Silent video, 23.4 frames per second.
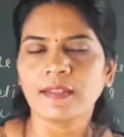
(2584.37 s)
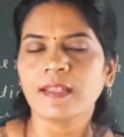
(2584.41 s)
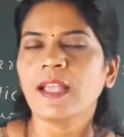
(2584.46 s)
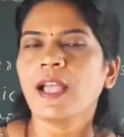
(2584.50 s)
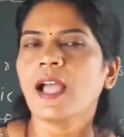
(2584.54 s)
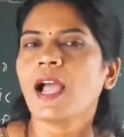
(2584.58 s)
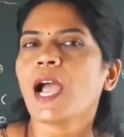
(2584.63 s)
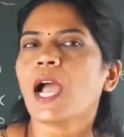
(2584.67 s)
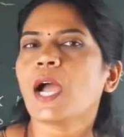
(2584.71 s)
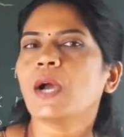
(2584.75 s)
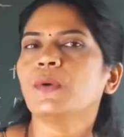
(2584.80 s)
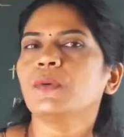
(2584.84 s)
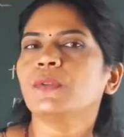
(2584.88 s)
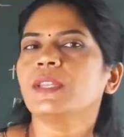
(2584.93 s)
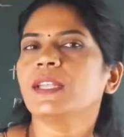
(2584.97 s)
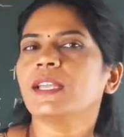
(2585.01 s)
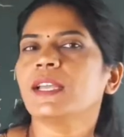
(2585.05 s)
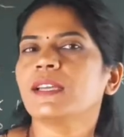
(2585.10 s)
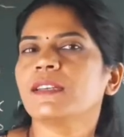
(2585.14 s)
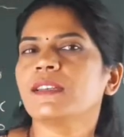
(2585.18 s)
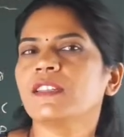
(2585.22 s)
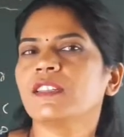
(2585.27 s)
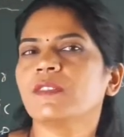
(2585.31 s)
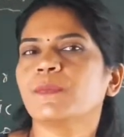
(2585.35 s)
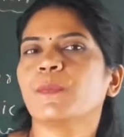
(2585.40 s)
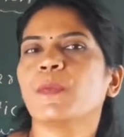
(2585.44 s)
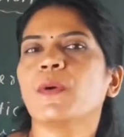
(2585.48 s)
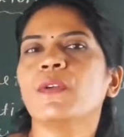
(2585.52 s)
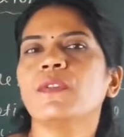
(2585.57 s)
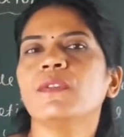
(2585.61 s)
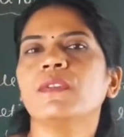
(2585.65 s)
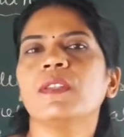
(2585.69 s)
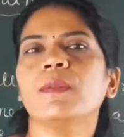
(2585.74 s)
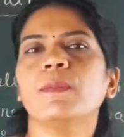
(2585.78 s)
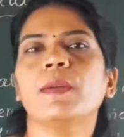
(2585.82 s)
How they are
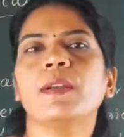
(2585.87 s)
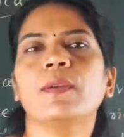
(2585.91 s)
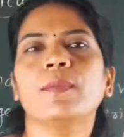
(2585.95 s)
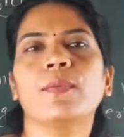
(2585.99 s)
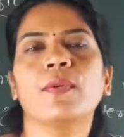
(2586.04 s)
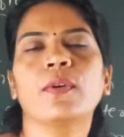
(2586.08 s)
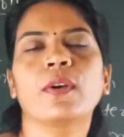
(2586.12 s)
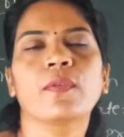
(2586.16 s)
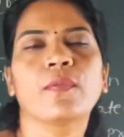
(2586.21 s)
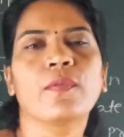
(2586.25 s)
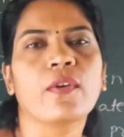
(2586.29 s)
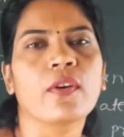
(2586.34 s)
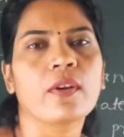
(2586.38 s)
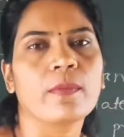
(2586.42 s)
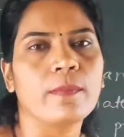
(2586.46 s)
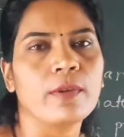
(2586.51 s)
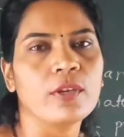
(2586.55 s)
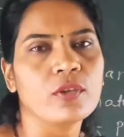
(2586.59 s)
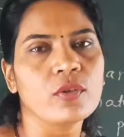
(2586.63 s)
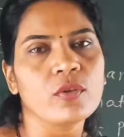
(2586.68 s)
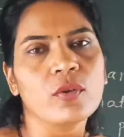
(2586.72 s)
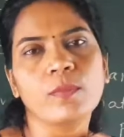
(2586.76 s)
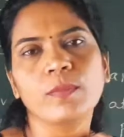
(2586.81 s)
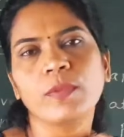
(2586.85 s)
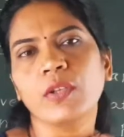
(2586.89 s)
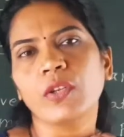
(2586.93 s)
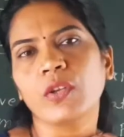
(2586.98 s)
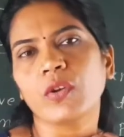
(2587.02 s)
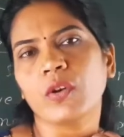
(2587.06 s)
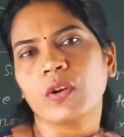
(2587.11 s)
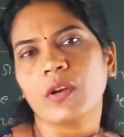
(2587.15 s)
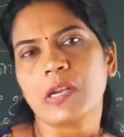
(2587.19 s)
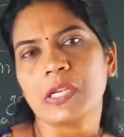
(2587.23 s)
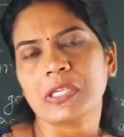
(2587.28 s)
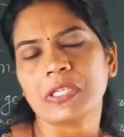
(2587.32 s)
responsible for formation of the
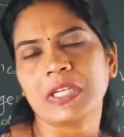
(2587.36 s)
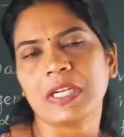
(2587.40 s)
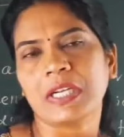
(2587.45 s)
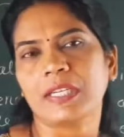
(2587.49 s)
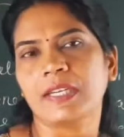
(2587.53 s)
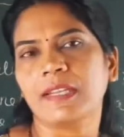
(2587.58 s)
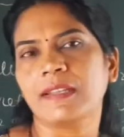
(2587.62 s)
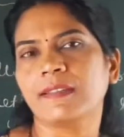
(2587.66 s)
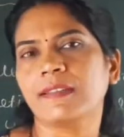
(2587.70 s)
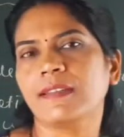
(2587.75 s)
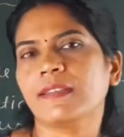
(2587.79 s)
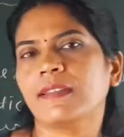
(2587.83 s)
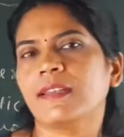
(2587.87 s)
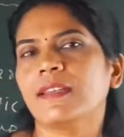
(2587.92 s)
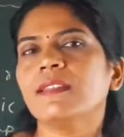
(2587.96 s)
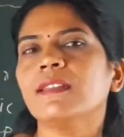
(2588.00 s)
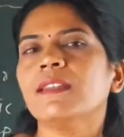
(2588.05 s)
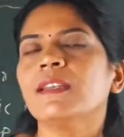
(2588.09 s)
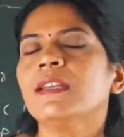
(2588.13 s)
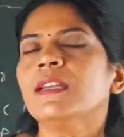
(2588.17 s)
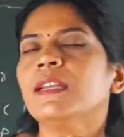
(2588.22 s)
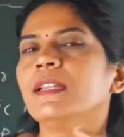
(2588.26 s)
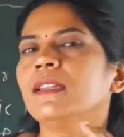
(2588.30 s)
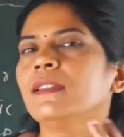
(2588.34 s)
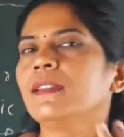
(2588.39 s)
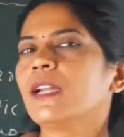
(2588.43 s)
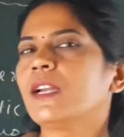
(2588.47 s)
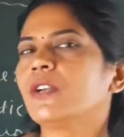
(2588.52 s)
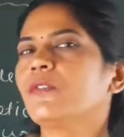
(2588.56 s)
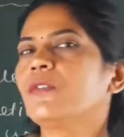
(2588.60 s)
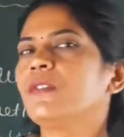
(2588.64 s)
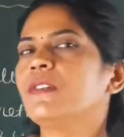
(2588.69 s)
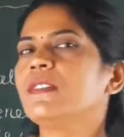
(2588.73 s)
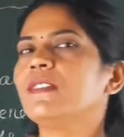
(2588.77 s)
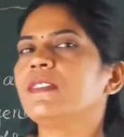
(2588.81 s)
neurological diseases, that we
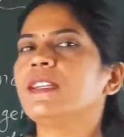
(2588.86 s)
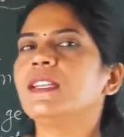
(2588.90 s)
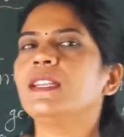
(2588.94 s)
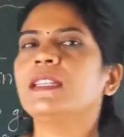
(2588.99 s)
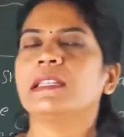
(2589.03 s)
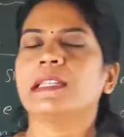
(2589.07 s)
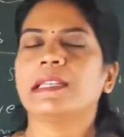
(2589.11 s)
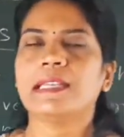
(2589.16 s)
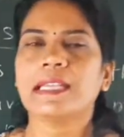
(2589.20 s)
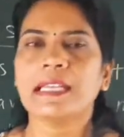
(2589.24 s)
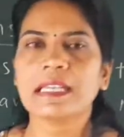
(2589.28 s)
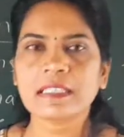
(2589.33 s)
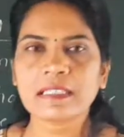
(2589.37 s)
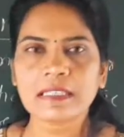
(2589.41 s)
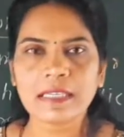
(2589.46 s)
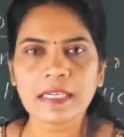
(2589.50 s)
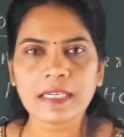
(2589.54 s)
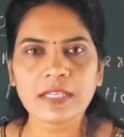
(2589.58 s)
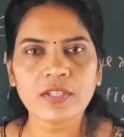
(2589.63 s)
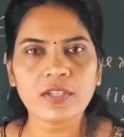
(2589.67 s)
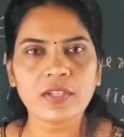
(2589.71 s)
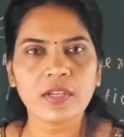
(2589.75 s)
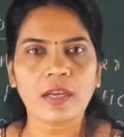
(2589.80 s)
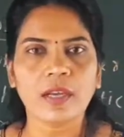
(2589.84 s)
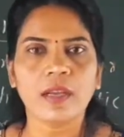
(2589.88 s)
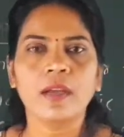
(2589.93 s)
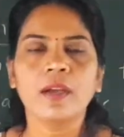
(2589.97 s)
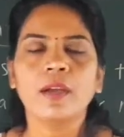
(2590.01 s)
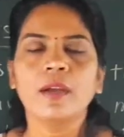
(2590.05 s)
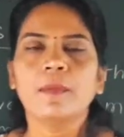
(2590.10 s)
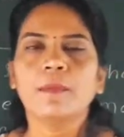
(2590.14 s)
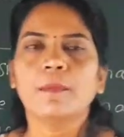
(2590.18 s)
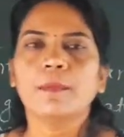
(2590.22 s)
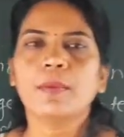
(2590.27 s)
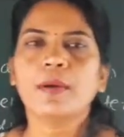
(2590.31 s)
will see in the next lecture.
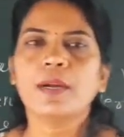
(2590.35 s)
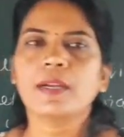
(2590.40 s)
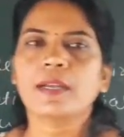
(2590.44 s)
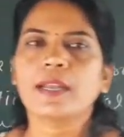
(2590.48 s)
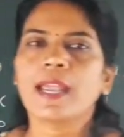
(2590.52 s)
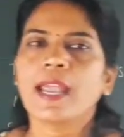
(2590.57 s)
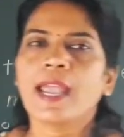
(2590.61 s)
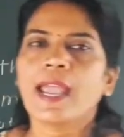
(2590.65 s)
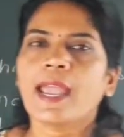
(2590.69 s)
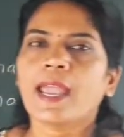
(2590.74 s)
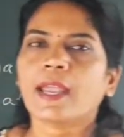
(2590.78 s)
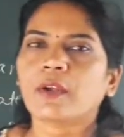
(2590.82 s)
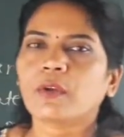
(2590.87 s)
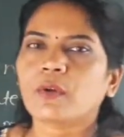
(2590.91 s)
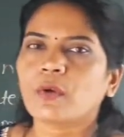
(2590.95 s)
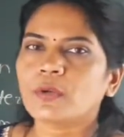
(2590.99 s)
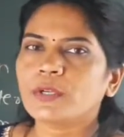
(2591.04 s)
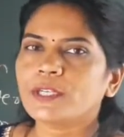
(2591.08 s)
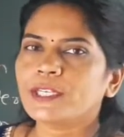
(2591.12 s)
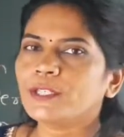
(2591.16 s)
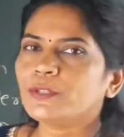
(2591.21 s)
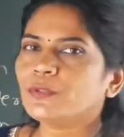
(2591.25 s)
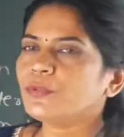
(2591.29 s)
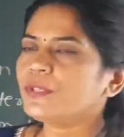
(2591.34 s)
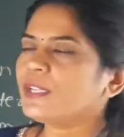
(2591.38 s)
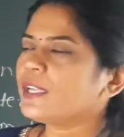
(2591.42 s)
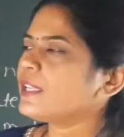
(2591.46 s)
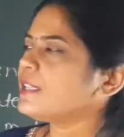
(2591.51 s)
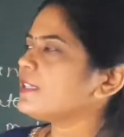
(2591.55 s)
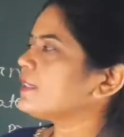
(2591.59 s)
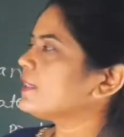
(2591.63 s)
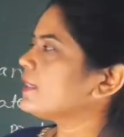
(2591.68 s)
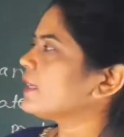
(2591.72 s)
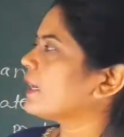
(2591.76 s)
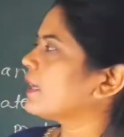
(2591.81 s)
But according to
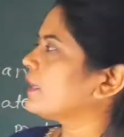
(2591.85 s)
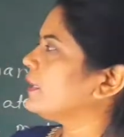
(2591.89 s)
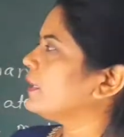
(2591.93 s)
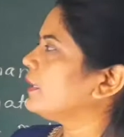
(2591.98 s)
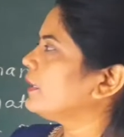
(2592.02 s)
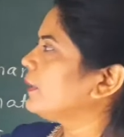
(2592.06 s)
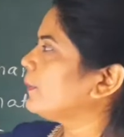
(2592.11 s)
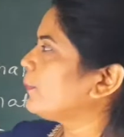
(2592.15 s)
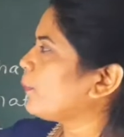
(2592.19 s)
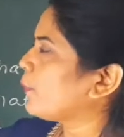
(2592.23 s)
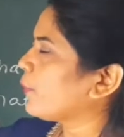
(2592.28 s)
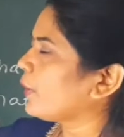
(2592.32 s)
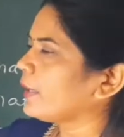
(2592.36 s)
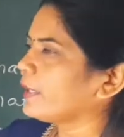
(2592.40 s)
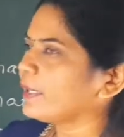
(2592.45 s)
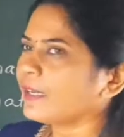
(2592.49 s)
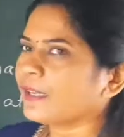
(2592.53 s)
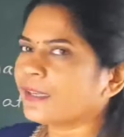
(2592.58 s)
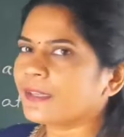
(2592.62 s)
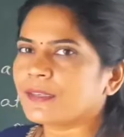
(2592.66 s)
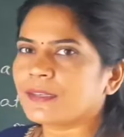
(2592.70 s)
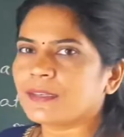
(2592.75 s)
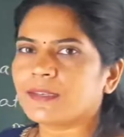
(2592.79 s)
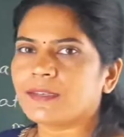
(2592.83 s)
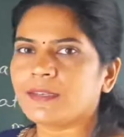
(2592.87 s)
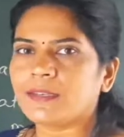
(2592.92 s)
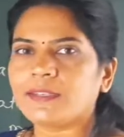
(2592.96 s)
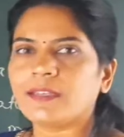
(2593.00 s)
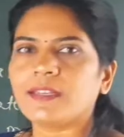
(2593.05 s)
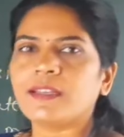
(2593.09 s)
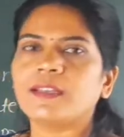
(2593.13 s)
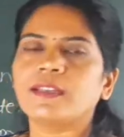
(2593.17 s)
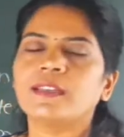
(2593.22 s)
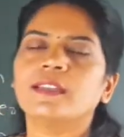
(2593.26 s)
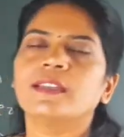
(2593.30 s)
NCERT, the point are
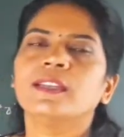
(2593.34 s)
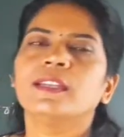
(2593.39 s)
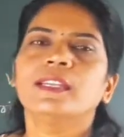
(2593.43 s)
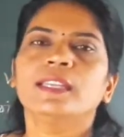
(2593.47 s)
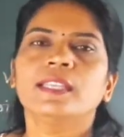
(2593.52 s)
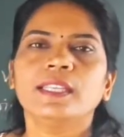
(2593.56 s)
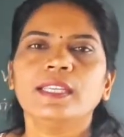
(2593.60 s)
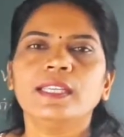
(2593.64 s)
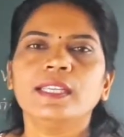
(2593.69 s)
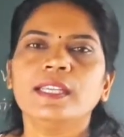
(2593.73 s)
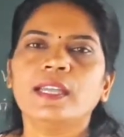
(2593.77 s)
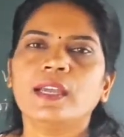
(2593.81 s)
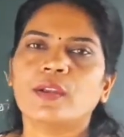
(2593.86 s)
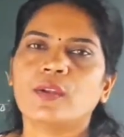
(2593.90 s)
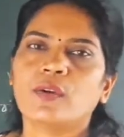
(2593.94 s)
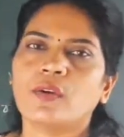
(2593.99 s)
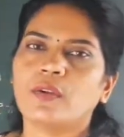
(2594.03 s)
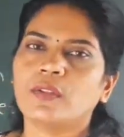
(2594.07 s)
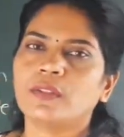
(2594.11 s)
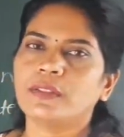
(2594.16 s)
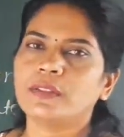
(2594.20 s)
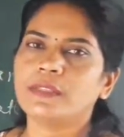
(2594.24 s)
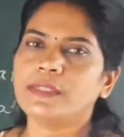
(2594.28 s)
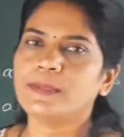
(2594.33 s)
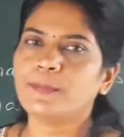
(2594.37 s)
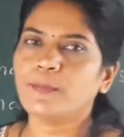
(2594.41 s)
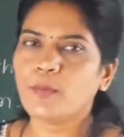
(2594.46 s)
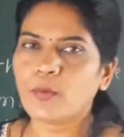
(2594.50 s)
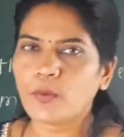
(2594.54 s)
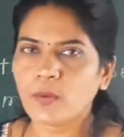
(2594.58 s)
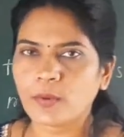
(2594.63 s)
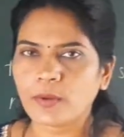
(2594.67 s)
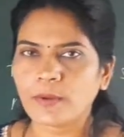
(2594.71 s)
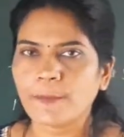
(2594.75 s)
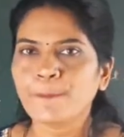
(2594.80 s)
written here on the
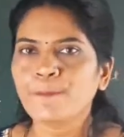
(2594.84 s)
board.